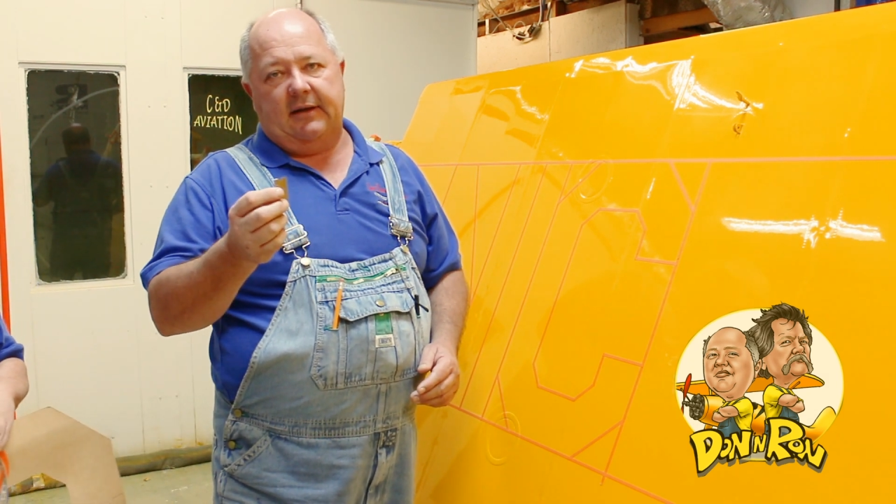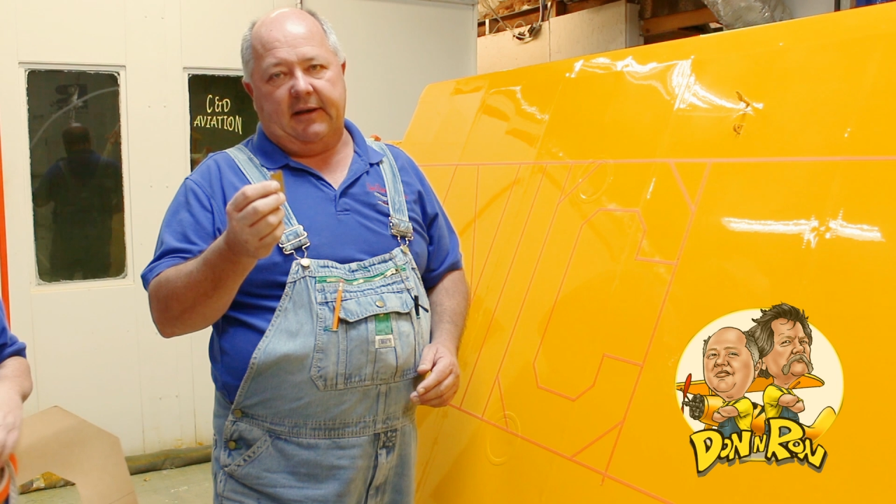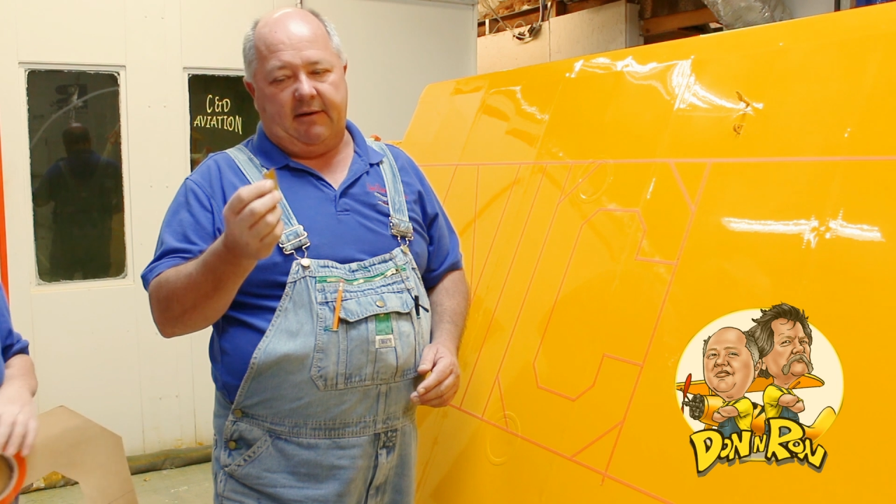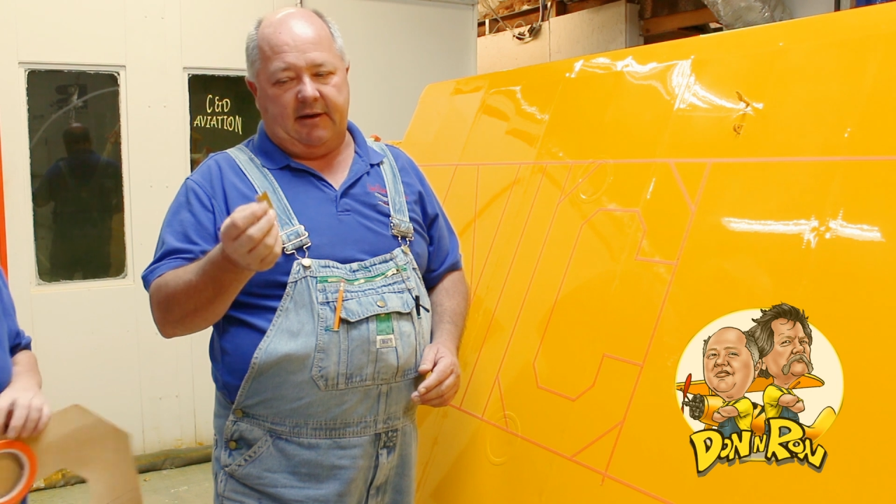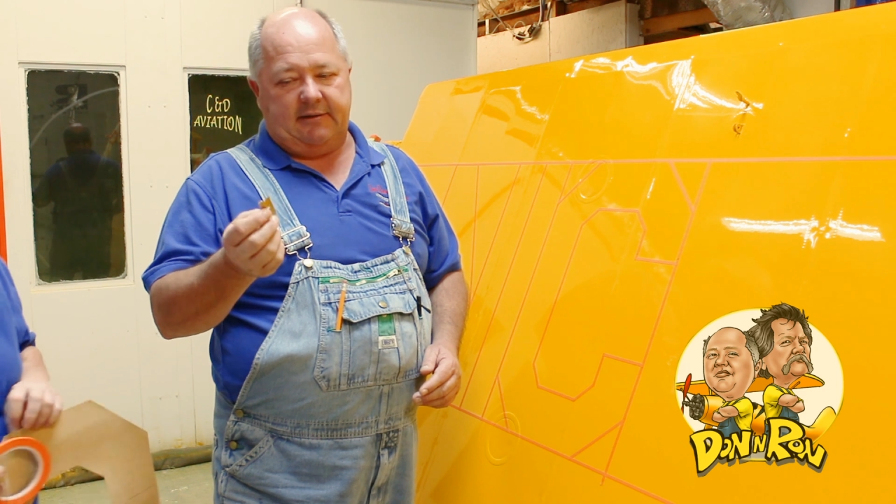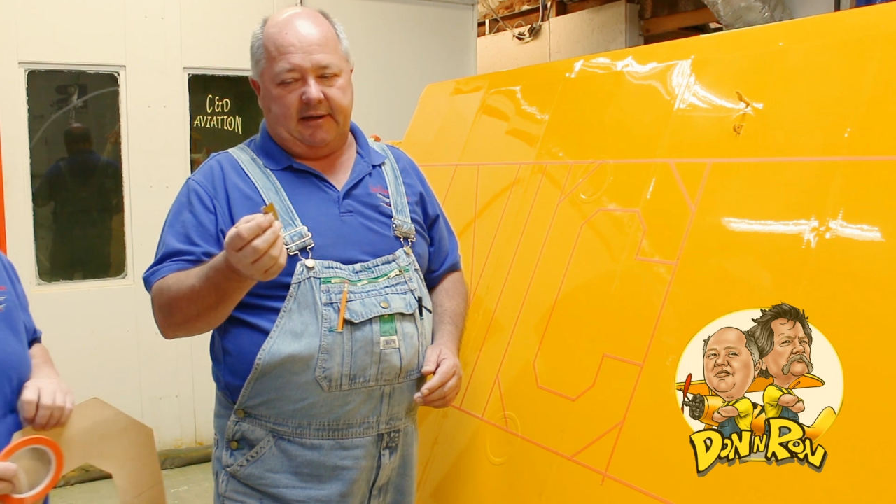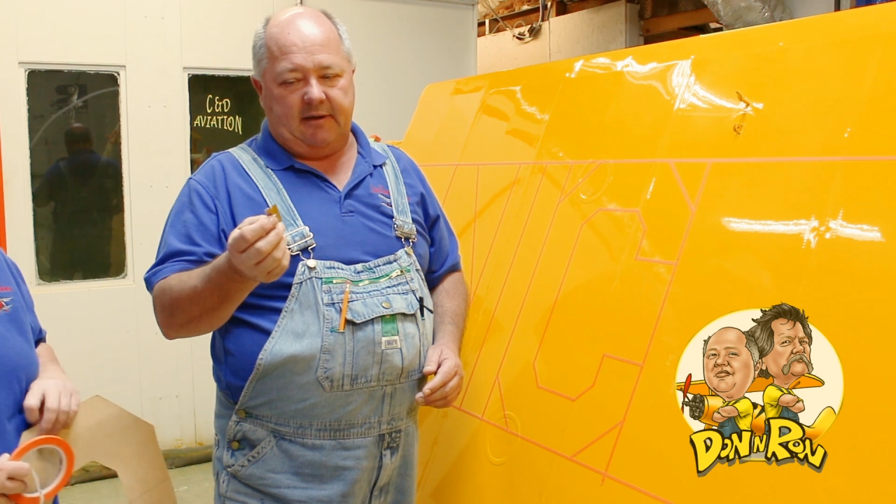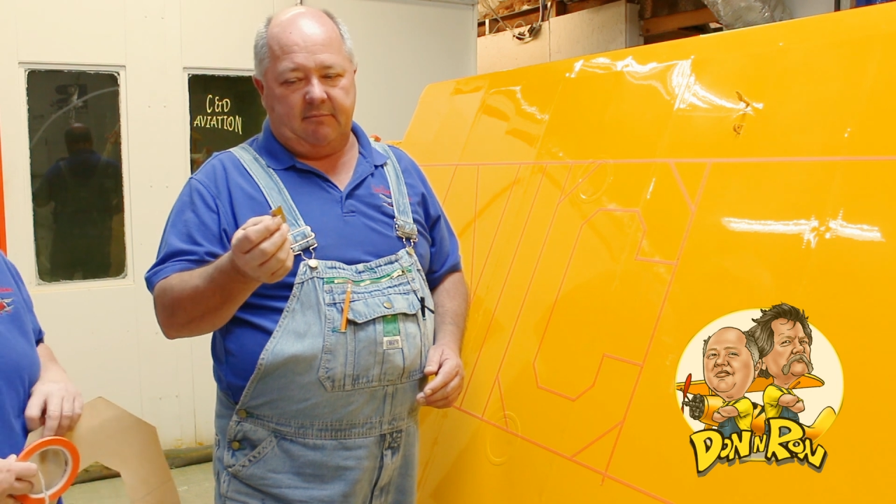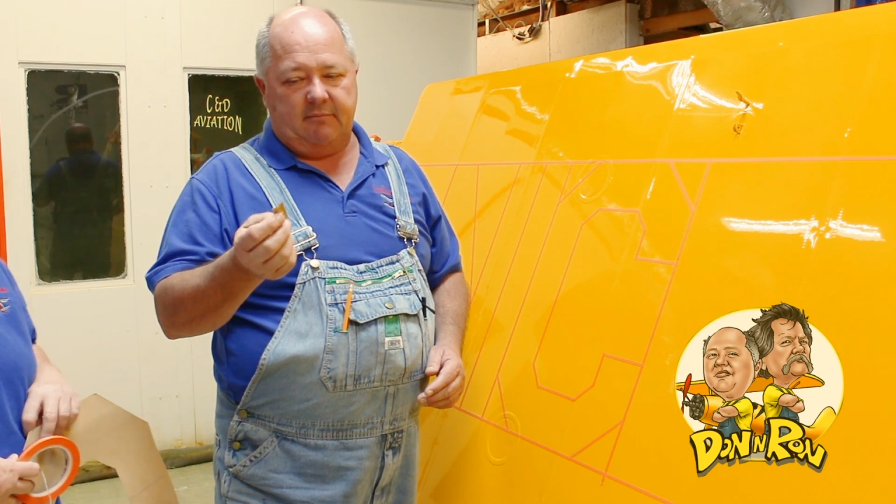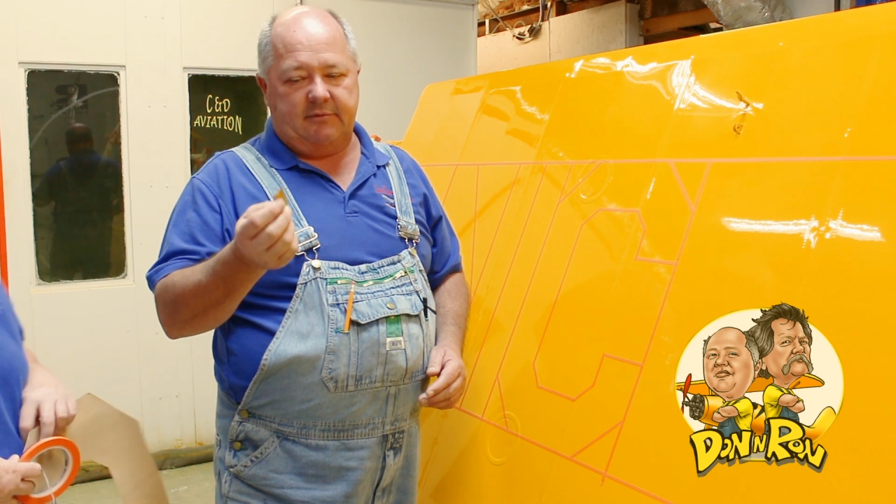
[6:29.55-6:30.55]
Now I
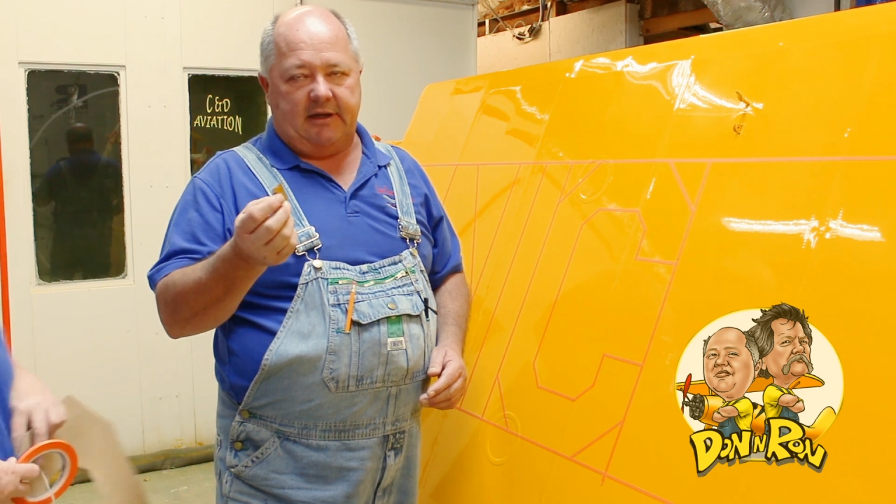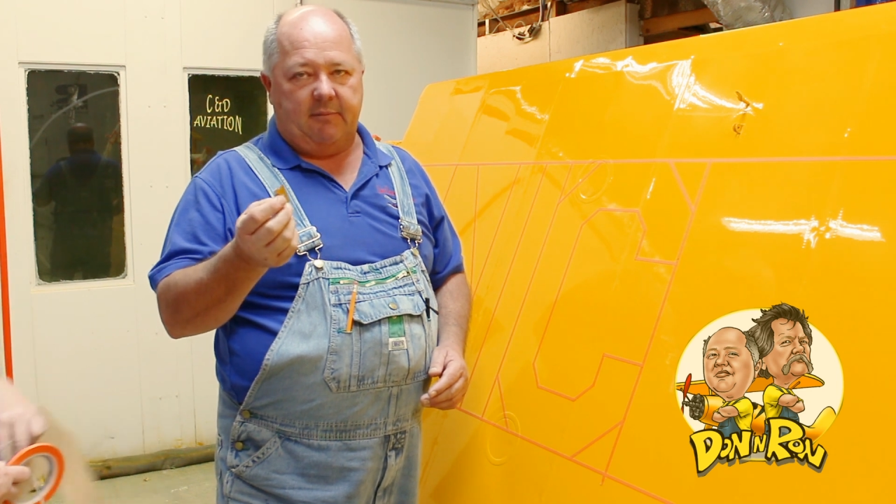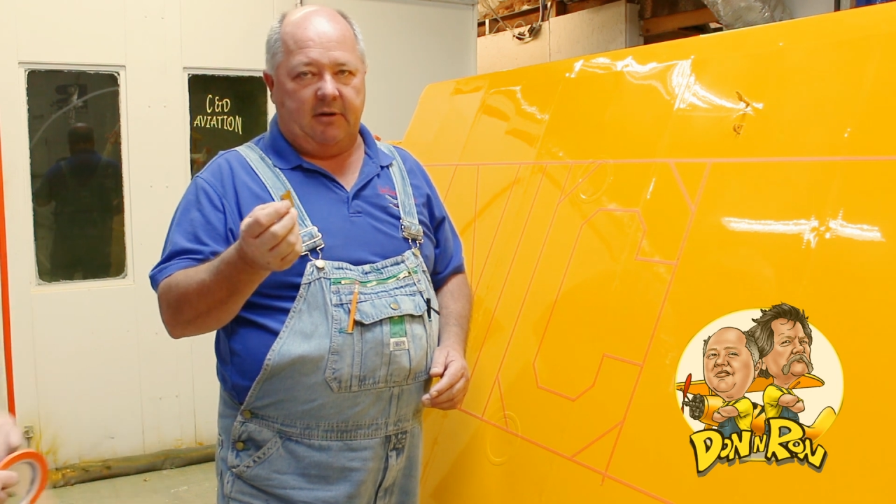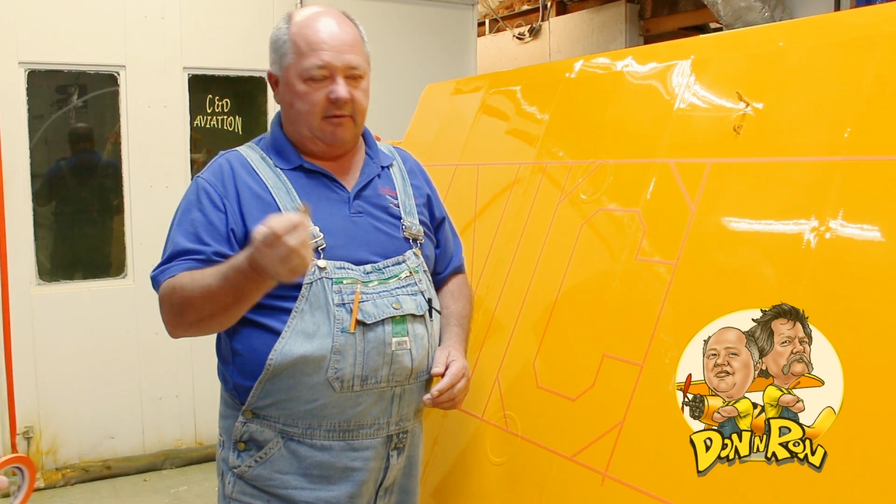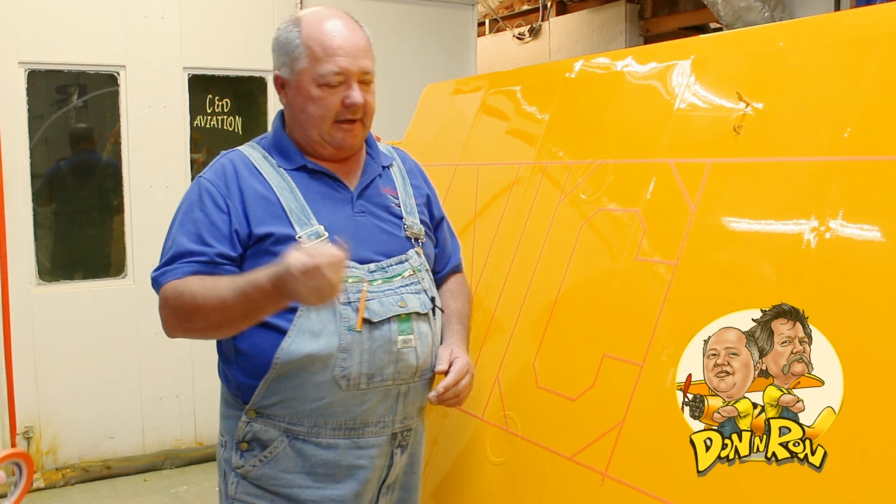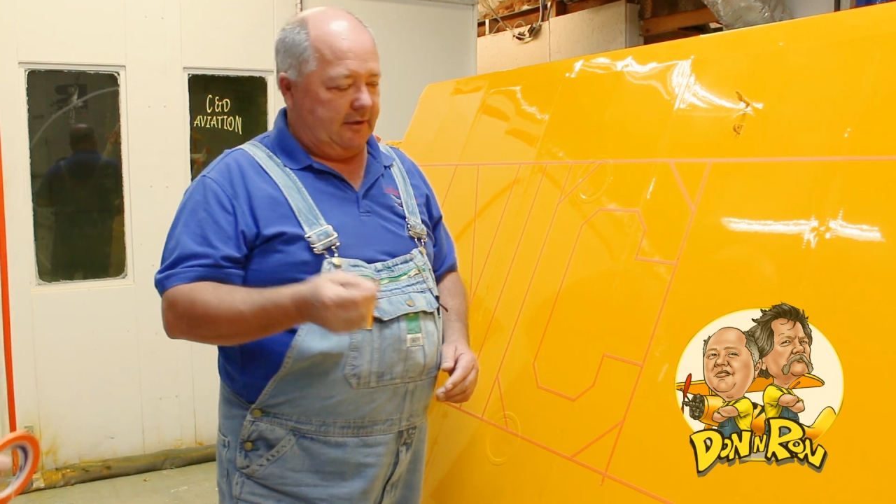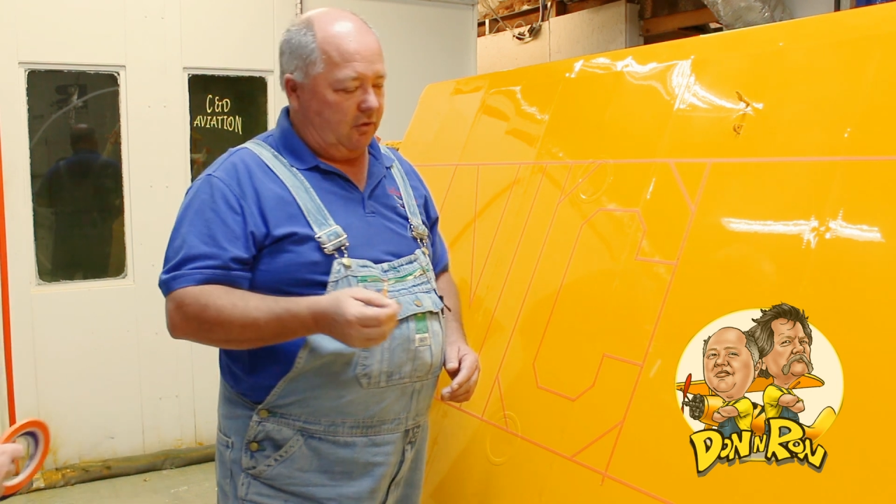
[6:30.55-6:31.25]
take my little guy.